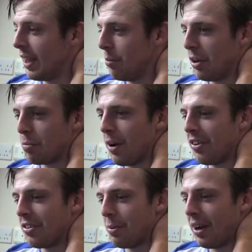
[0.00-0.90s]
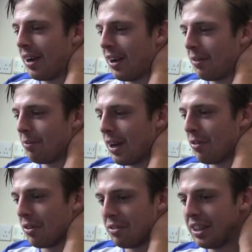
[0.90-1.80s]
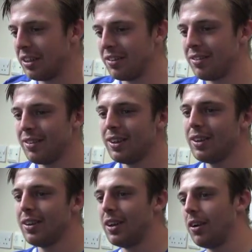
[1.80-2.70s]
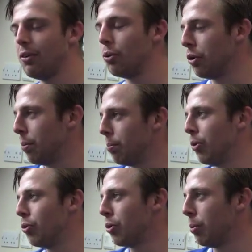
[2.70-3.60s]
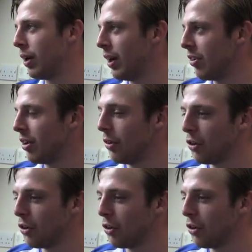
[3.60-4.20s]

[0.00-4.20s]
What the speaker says: Yeah, a mixed bunch. But I think they're all good players.